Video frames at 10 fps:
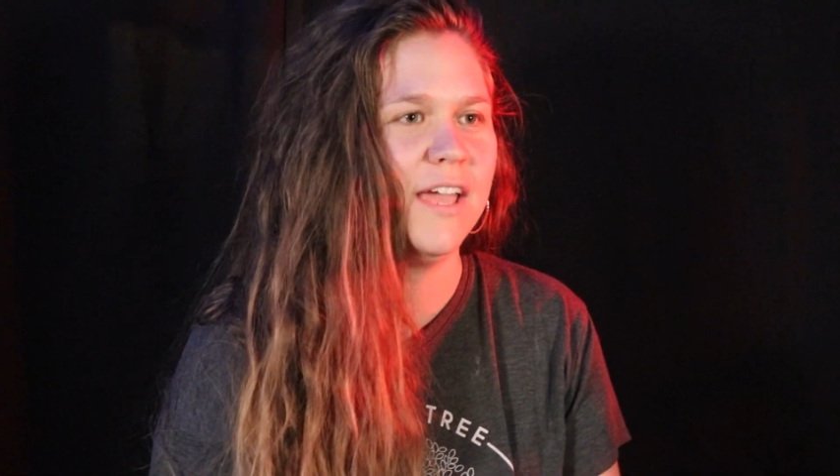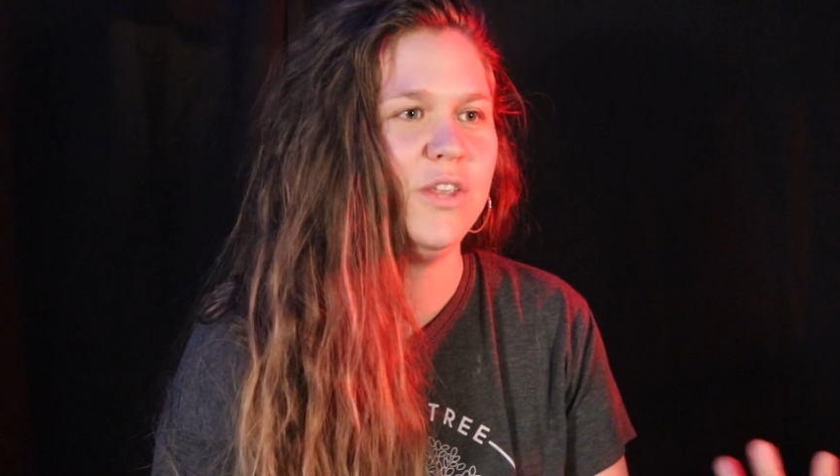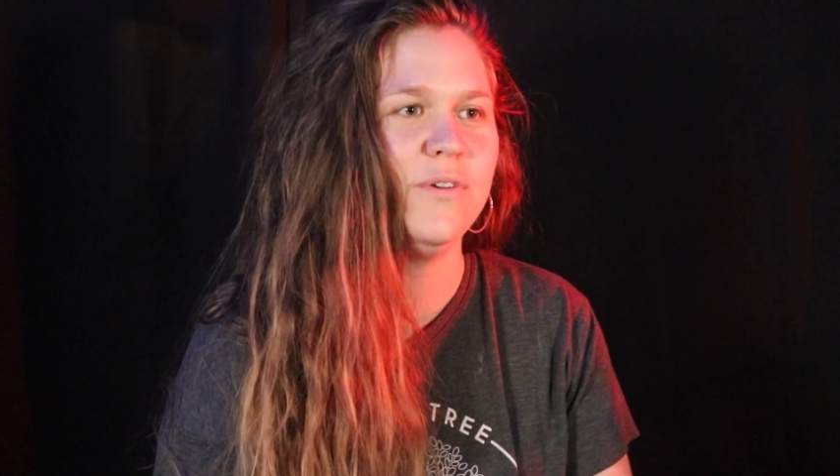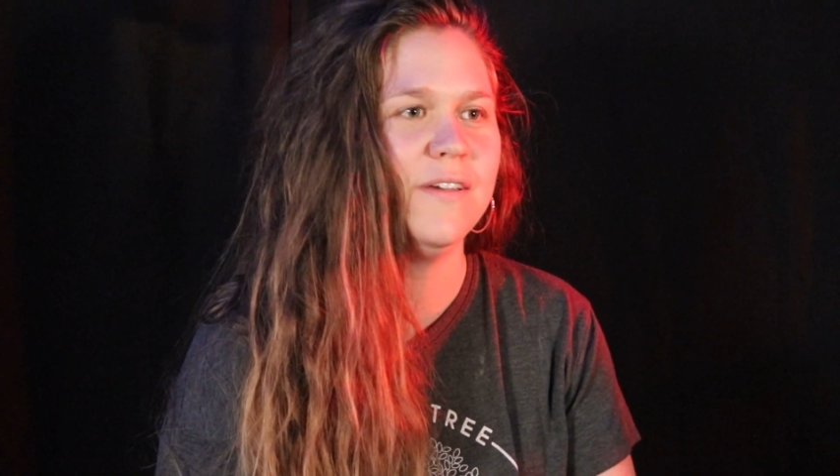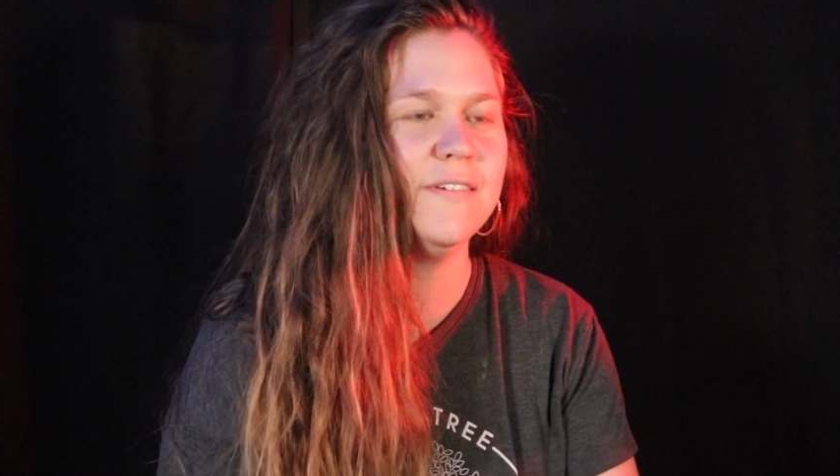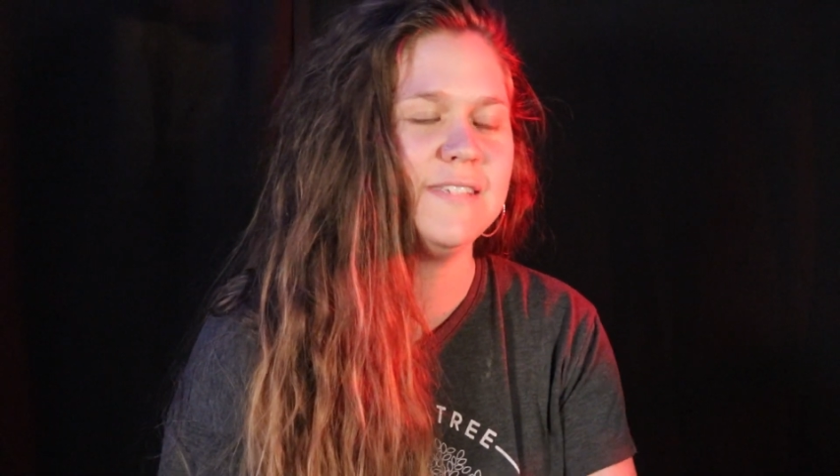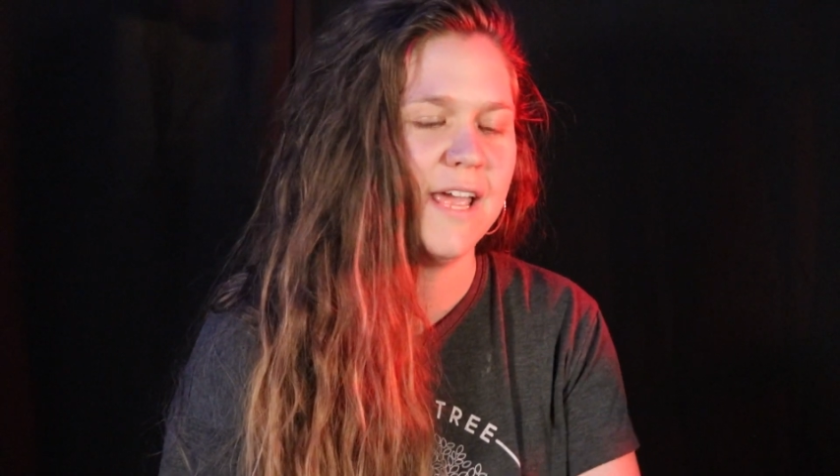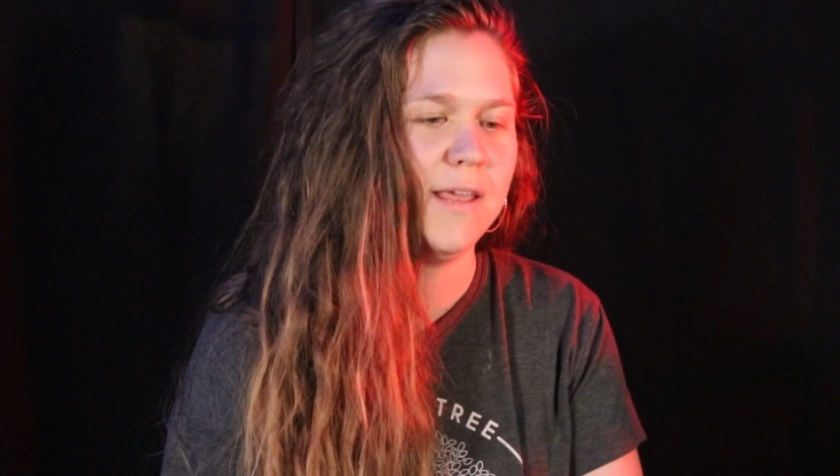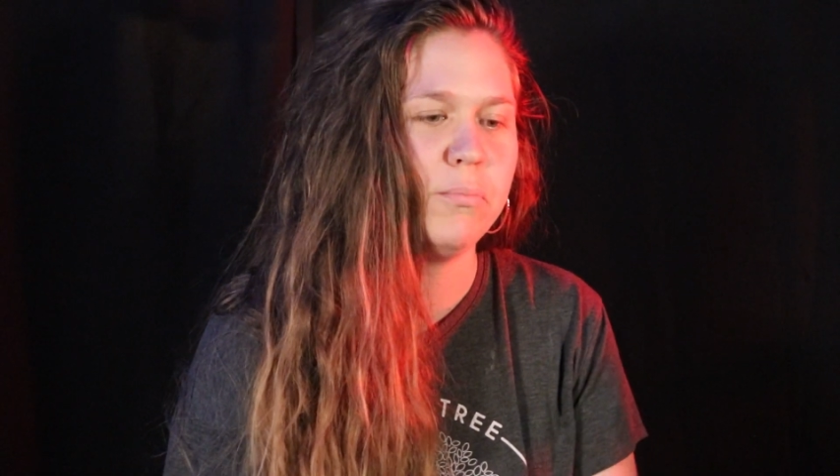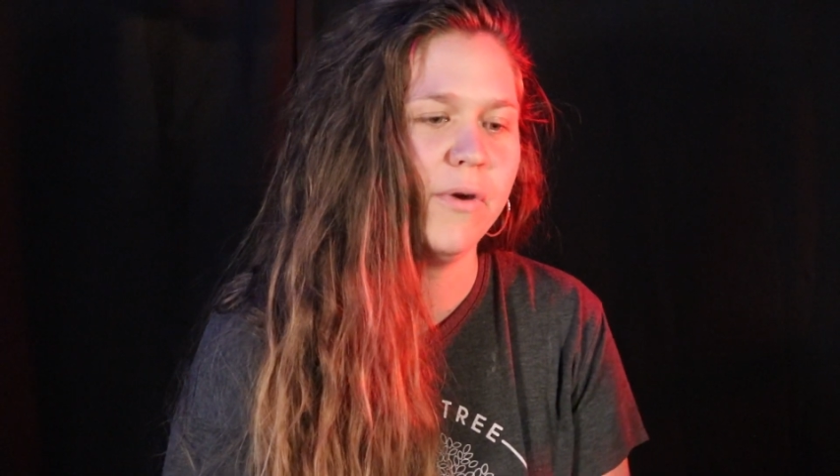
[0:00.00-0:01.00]
Can you give us
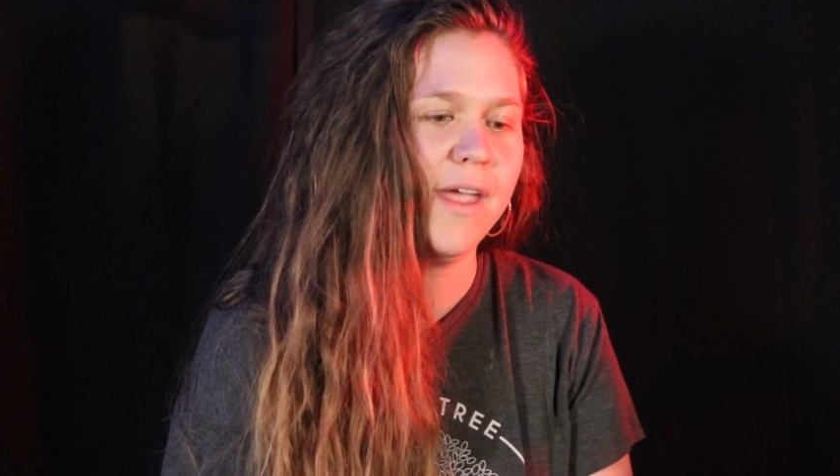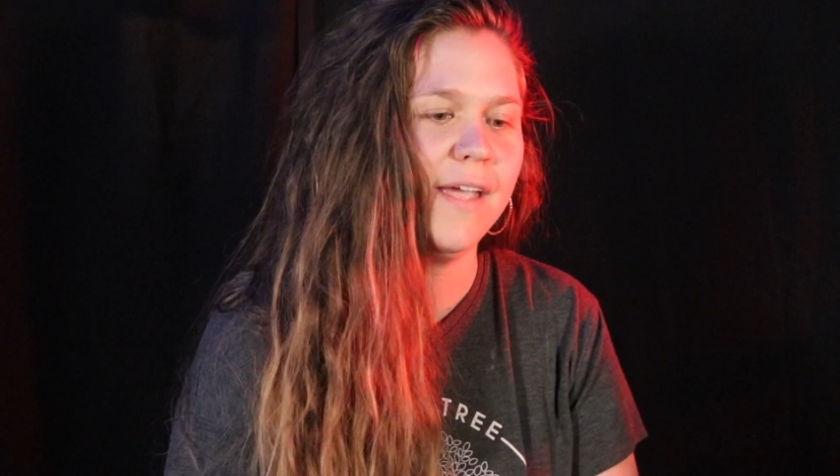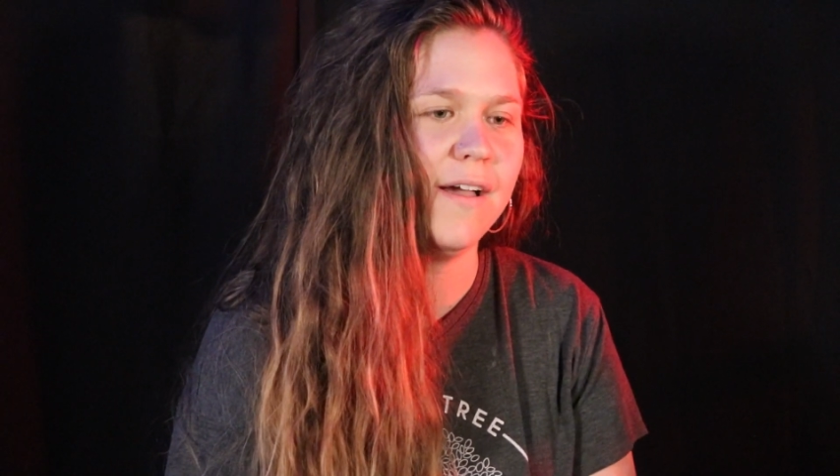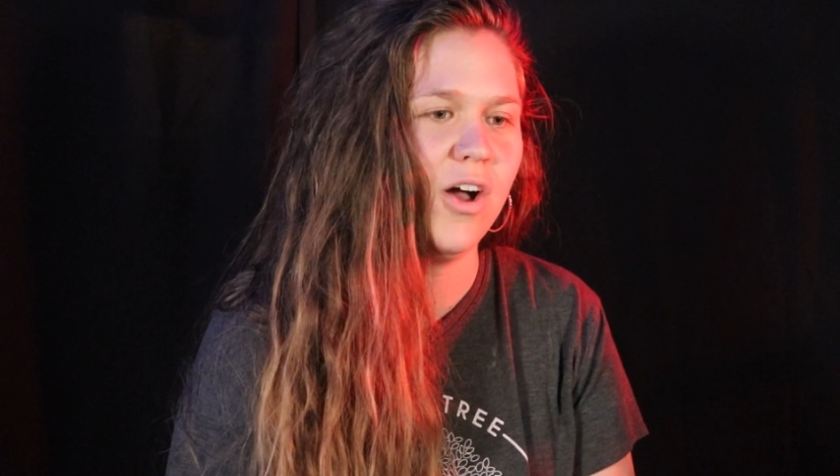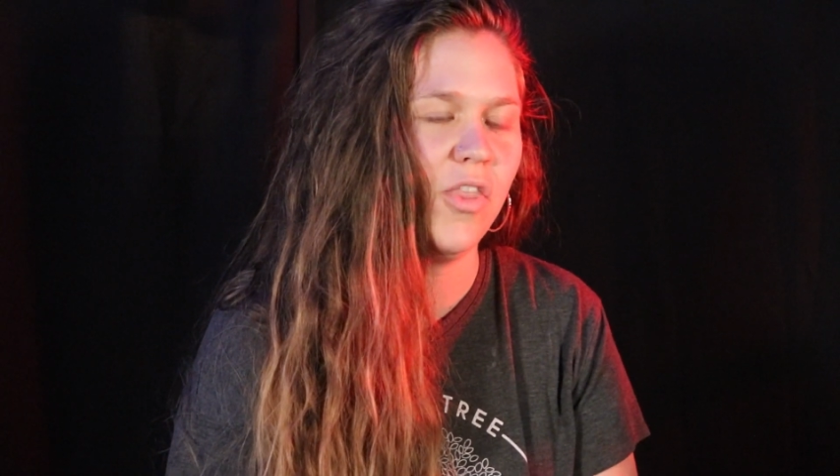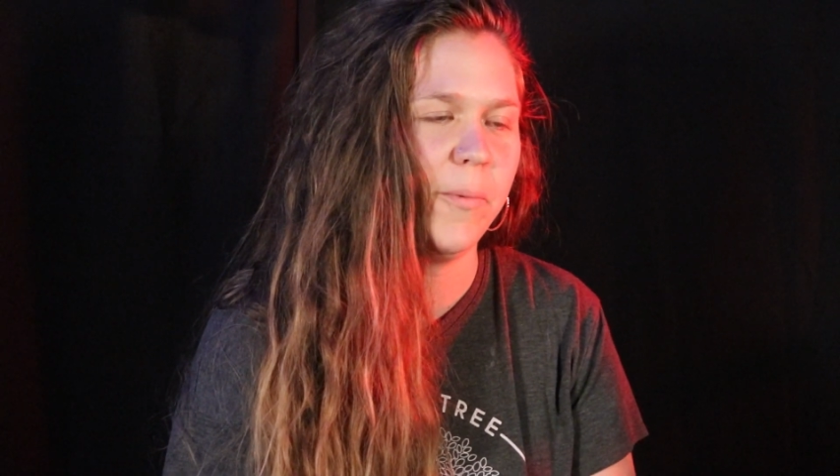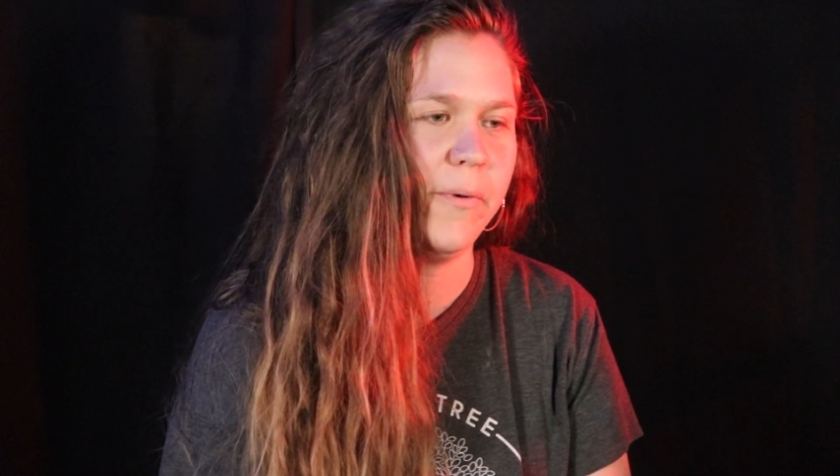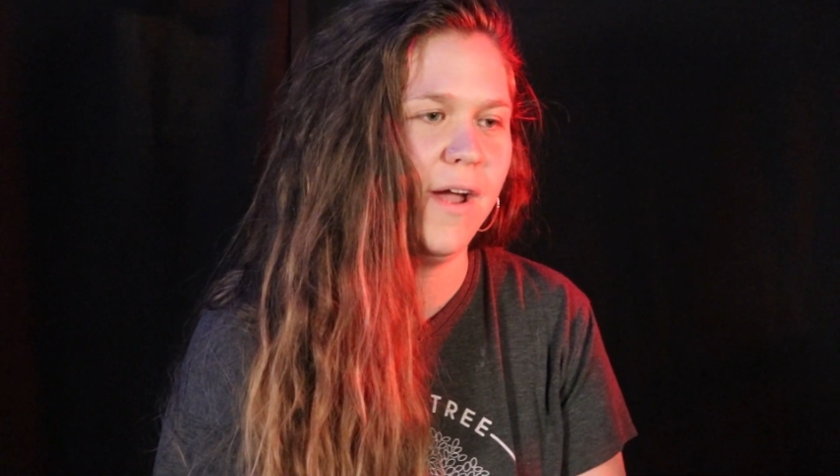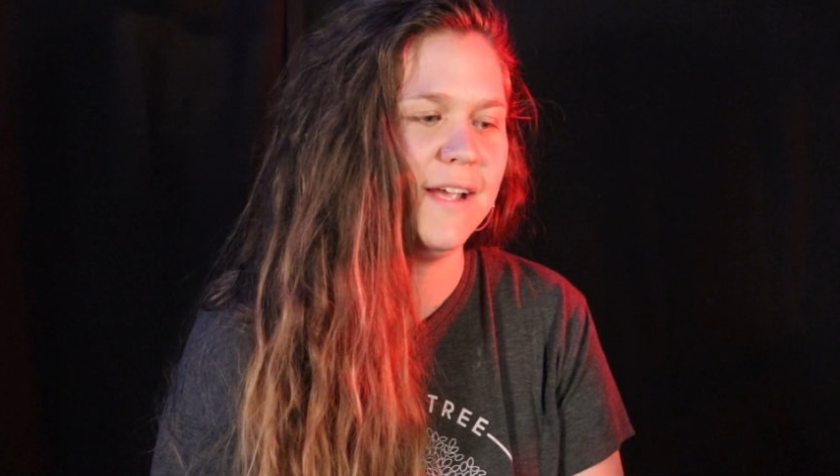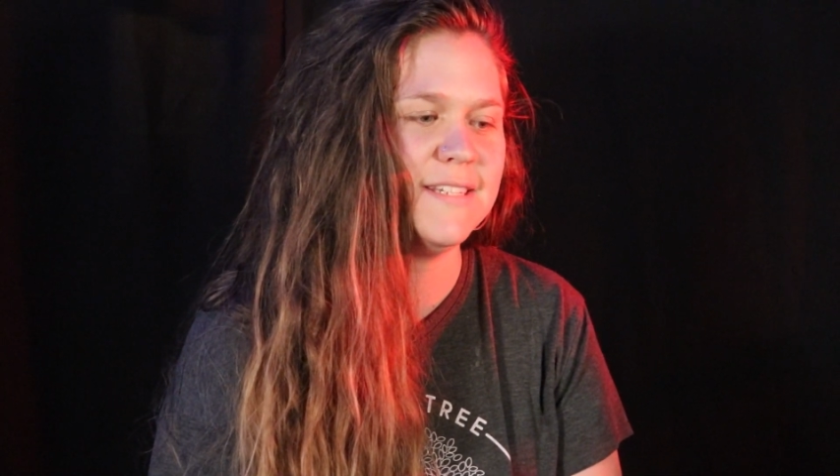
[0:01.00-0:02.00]
any break on the
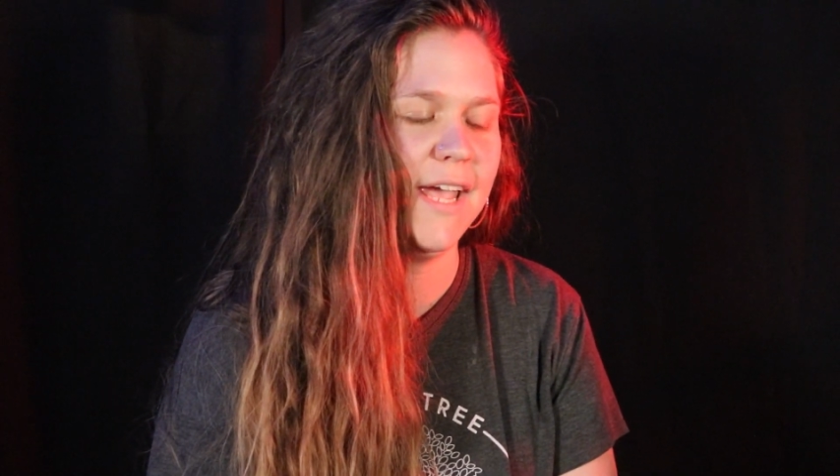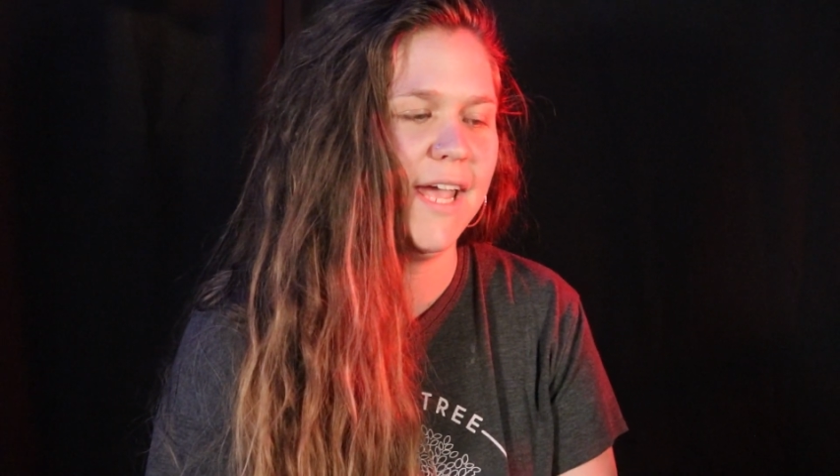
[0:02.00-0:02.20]
price?